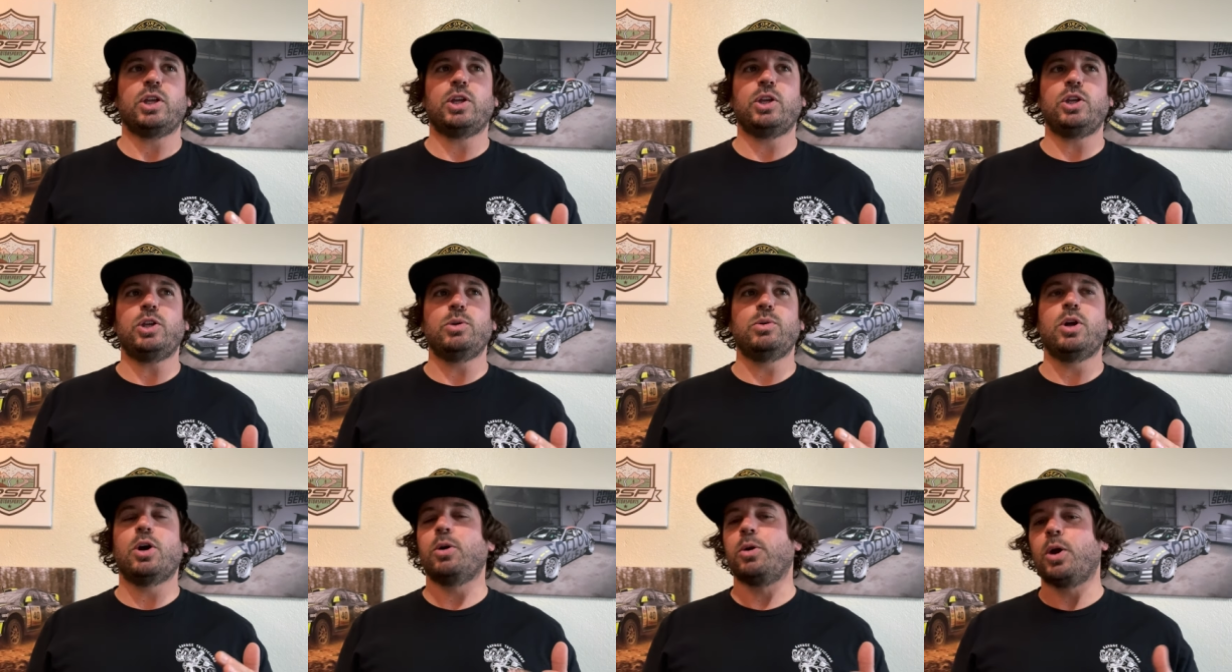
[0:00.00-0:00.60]

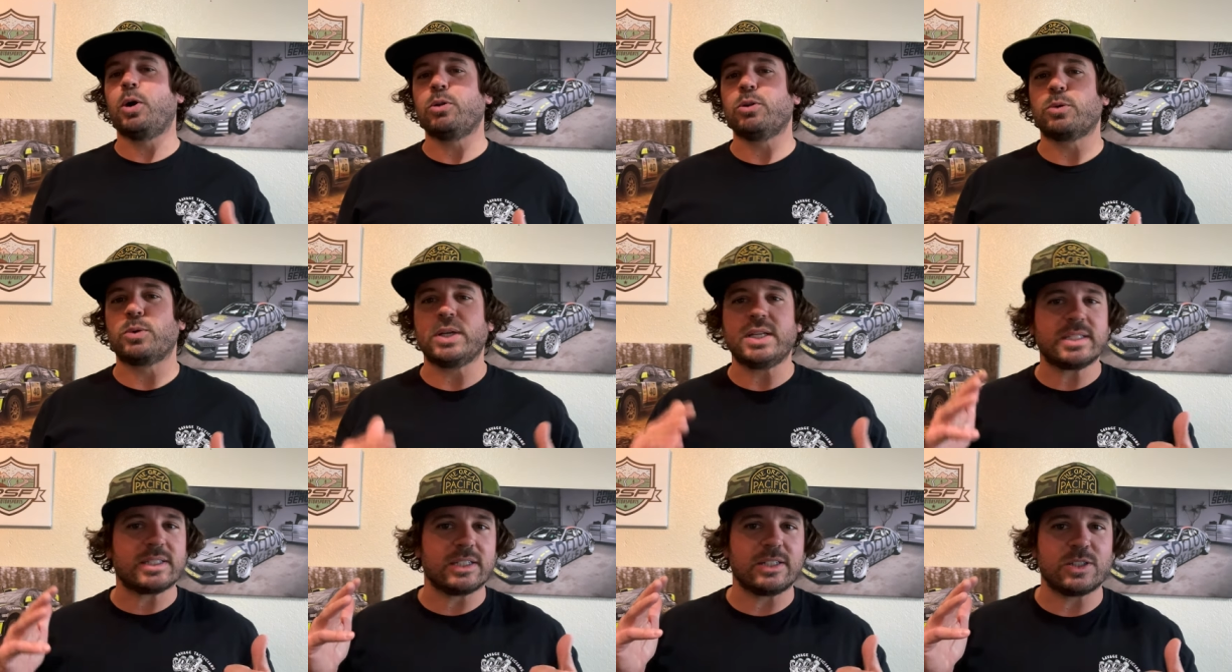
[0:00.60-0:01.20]
you don't know the
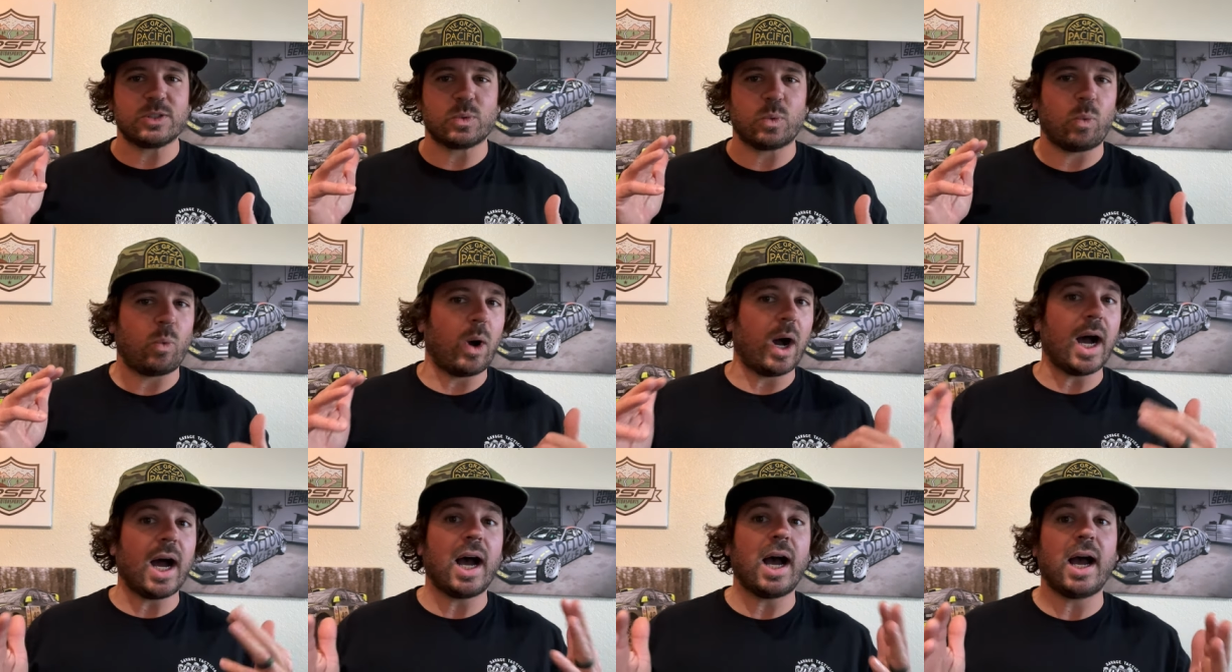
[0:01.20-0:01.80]
reasons
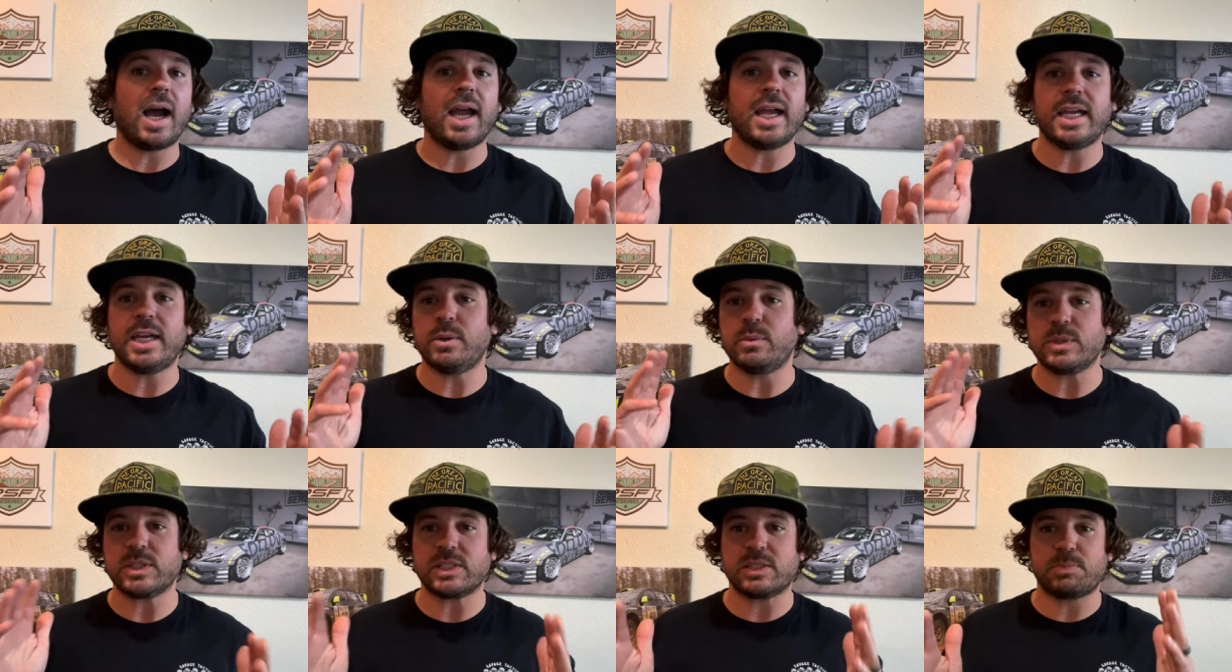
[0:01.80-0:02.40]
why it
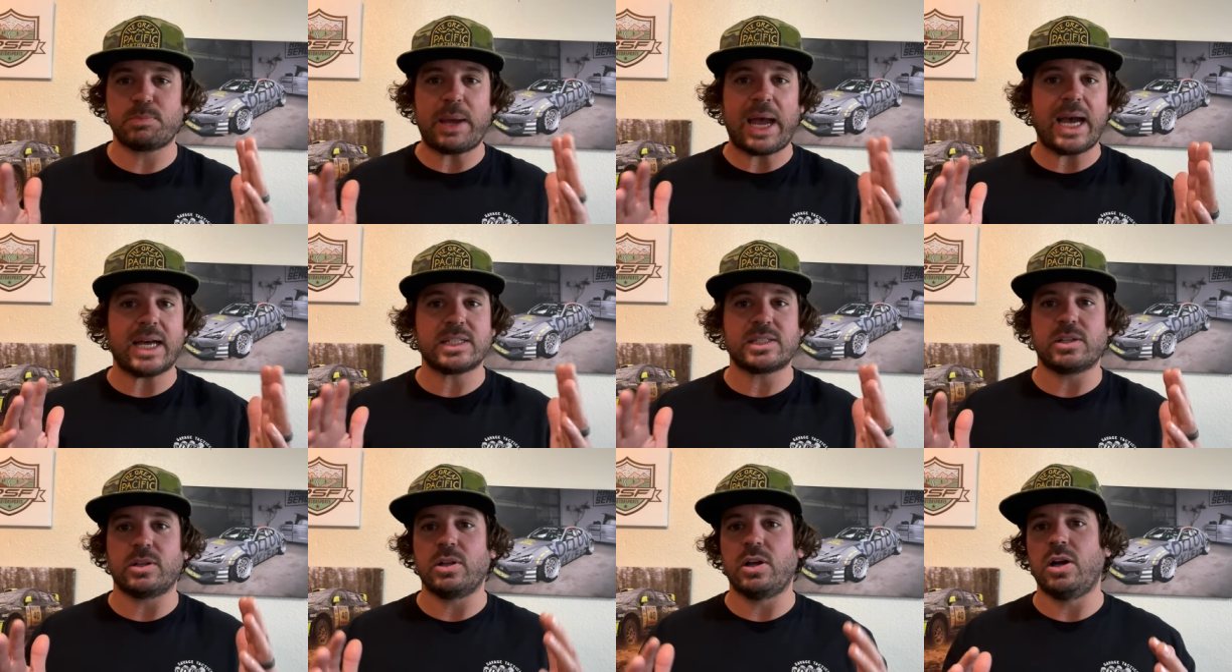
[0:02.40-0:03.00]
was
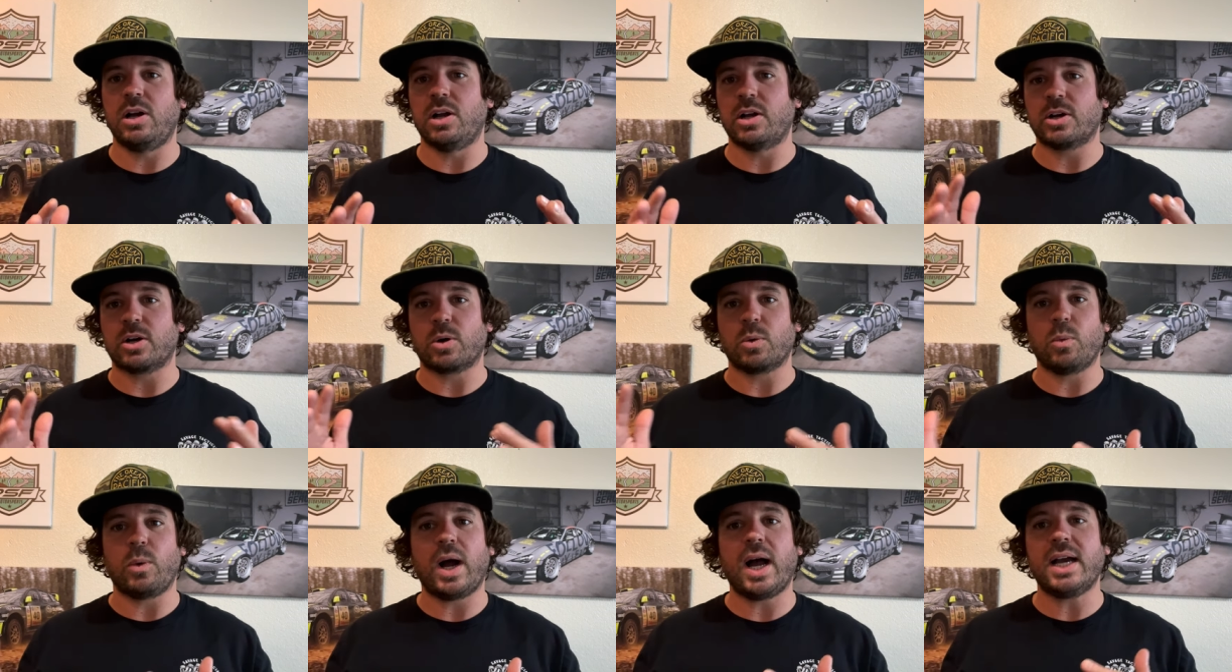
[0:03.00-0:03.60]
passed along
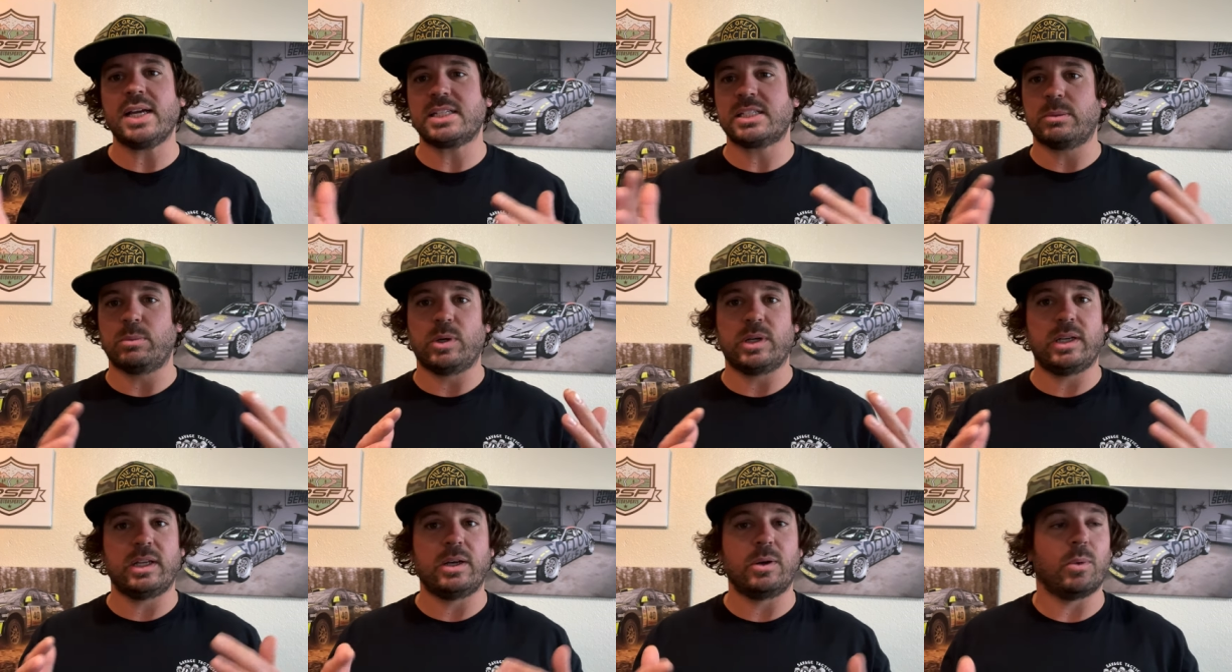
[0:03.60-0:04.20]
or why
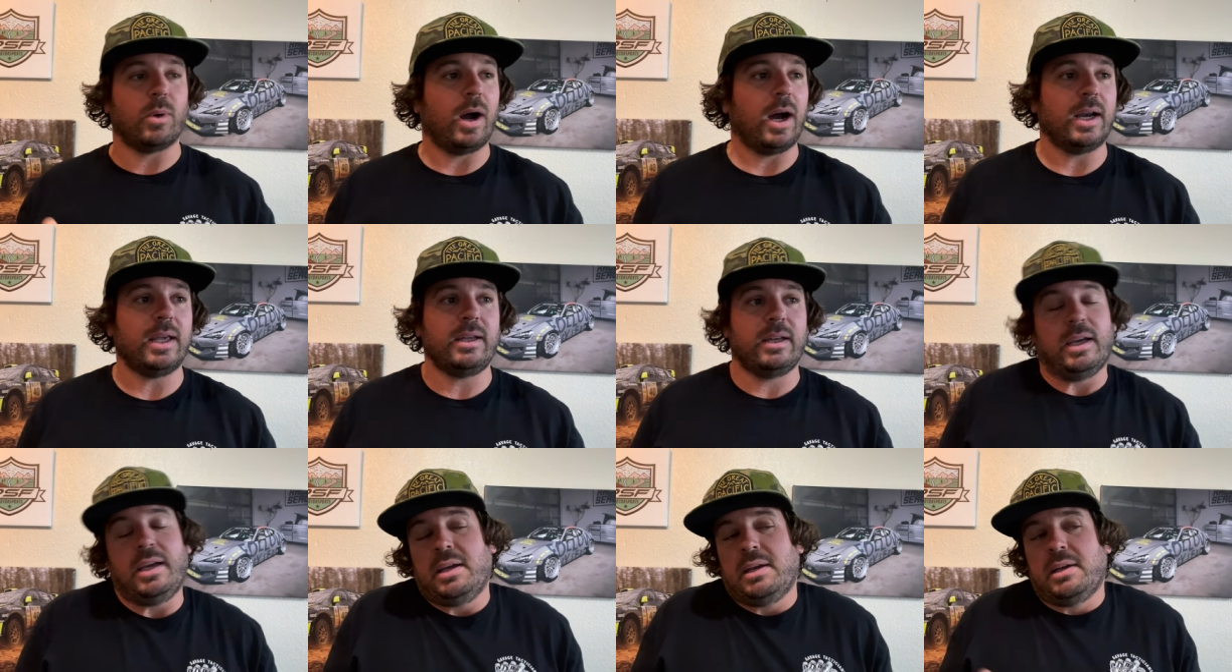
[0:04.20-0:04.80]
someone didn't want it.